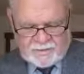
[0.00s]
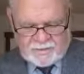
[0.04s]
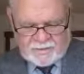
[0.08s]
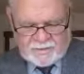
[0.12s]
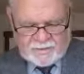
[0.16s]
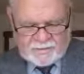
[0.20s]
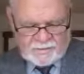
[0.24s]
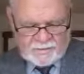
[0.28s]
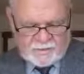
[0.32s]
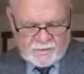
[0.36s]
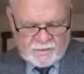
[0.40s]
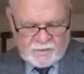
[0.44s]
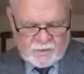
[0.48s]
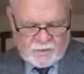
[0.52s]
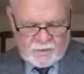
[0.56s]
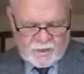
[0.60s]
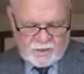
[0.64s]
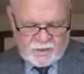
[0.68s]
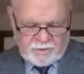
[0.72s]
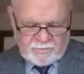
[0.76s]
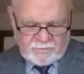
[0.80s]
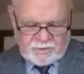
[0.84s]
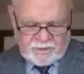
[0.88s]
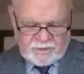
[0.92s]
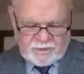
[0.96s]
it is no
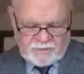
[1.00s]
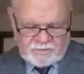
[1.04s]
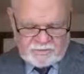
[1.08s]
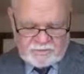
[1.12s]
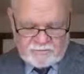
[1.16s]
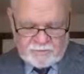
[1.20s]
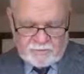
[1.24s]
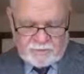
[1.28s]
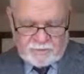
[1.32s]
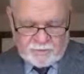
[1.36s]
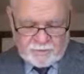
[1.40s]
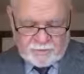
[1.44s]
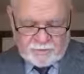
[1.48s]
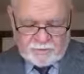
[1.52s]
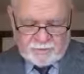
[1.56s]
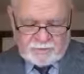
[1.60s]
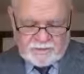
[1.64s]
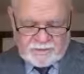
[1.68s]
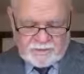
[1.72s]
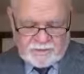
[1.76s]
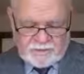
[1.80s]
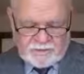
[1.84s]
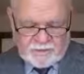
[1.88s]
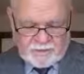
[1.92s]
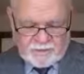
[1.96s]
longer because of what you
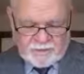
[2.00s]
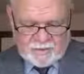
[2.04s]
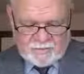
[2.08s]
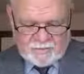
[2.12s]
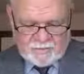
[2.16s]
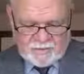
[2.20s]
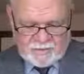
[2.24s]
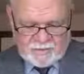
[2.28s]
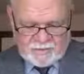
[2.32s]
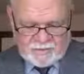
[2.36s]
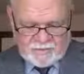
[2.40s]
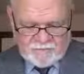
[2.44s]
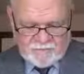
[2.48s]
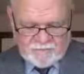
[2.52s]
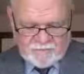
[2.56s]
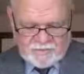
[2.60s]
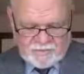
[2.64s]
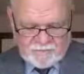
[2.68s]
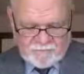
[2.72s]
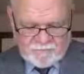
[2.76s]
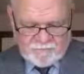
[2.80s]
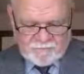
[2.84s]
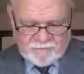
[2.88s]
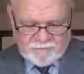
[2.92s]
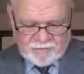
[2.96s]
said that we believe,
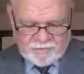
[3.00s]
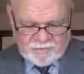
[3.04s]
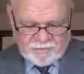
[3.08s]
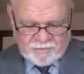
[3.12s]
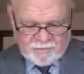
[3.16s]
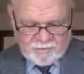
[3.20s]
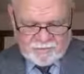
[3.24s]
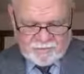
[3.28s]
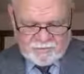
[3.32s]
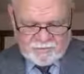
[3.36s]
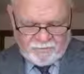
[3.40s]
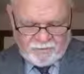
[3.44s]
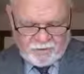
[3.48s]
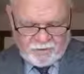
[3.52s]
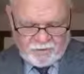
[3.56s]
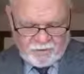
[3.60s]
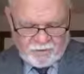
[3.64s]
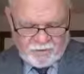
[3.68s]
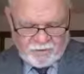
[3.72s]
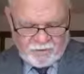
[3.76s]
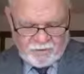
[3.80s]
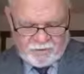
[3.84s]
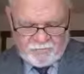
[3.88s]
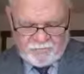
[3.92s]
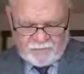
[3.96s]
for we have
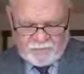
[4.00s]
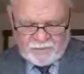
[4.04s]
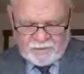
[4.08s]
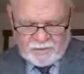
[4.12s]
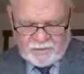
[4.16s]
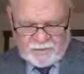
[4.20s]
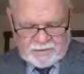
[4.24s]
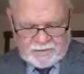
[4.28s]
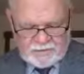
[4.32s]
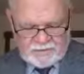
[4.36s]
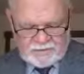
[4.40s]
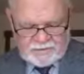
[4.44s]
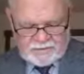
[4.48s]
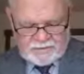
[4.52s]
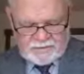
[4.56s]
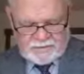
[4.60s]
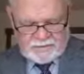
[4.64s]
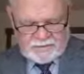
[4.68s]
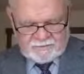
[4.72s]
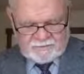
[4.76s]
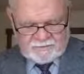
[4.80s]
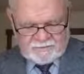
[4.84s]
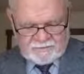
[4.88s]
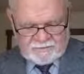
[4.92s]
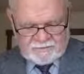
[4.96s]
heard for
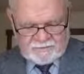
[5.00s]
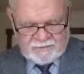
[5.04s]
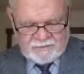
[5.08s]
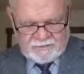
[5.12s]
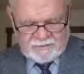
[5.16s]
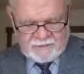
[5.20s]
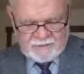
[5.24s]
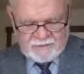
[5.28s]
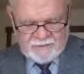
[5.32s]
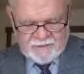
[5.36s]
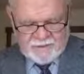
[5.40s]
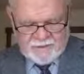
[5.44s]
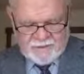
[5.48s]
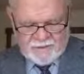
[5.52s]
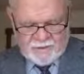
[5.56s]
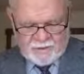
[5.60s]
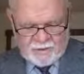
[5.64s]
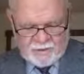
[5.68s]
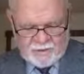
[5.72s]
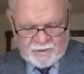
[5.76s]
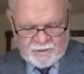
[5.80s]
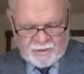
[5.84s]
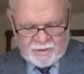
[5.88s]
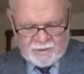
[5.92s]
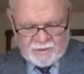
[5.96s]
ourselves,
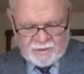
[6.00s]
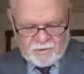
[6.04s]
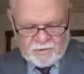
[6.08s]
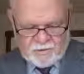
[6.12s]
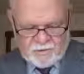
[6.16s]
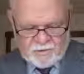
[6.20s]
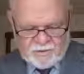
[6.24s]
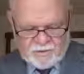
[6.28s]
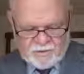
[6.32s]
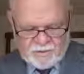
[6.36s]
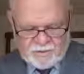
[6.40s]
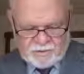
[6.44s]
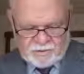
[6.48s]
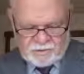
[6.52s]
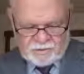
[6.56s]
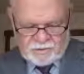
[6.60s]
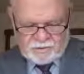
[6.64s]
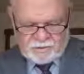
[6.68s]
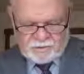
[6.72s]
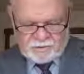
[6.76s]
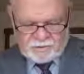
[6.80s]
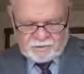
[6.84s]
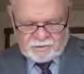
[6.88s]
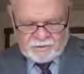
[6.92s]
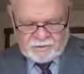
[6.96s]
and we know that this
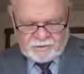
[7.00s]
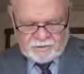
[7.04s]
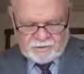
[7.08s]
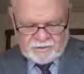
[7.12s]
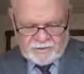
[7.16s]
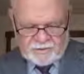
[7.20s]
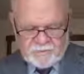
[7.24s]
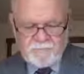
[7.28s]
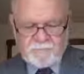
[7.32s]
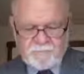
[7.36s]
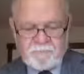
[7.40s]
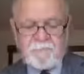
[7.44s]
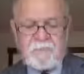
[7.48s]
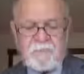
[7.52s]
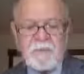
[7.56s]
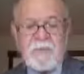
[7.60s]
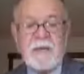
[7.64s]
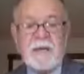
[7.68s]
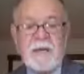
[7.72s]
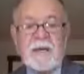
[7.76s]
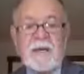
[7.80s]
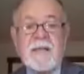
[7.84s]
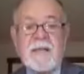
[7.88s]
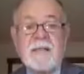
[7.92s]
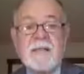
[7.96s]
truly
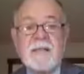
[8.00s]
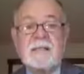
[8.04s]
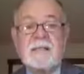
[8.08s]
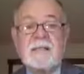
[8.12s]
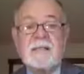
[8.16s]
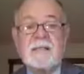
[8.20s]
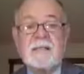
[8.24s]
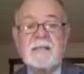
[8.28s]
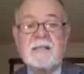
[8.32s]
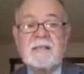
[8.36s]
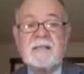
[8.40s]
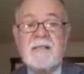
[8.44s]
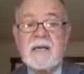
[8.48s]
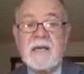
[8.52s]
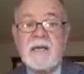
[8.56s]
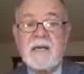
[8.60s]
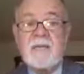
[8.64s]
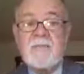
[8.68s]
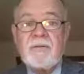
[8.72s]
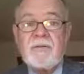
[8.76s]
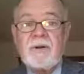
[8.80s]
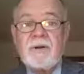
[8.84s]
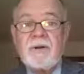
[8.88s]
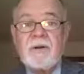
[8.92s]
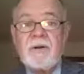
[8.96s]
is the
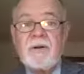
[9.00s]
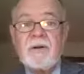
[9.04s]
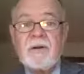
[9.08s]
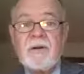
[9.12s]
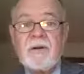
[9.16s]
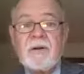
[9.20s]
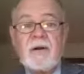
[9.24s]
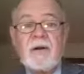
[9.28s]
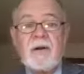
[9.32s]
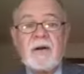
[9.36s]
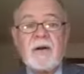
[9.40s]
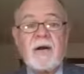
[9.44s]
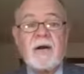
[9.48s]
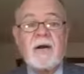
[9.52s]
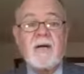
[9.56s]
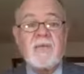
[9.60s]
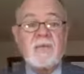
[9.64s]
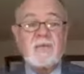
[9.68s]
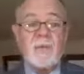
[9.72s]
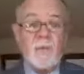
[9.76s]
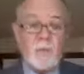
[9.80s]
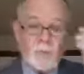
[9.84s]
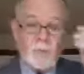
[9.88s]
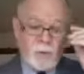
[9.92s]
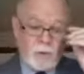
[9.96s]
Savior
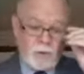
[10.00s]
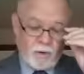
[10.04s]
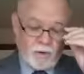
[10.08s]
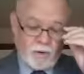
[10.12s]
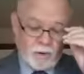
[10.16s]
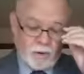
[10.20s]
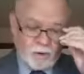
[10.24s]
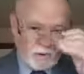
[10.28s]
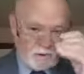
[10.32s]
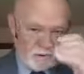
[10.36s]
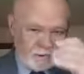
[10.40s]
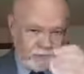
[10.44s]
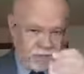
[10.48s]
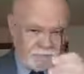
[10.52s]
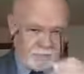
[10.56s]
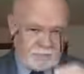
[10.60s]
of the world.